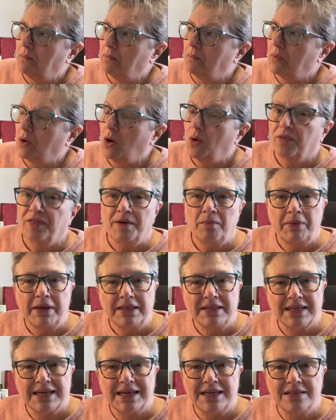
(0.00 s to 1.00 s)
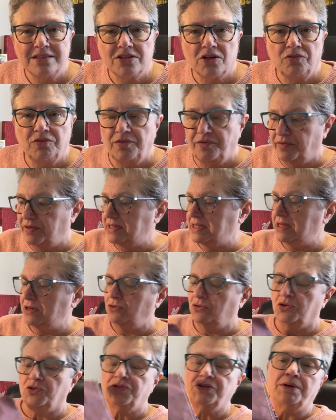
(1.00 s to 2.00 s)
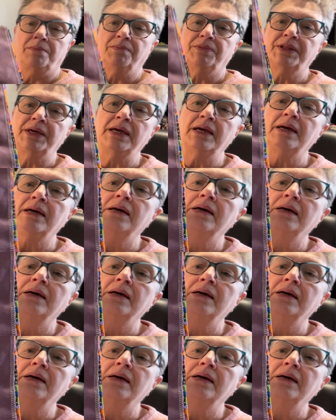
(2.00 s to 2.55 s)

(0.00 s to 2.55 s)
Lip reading: I think we had the kids over for dinner or something.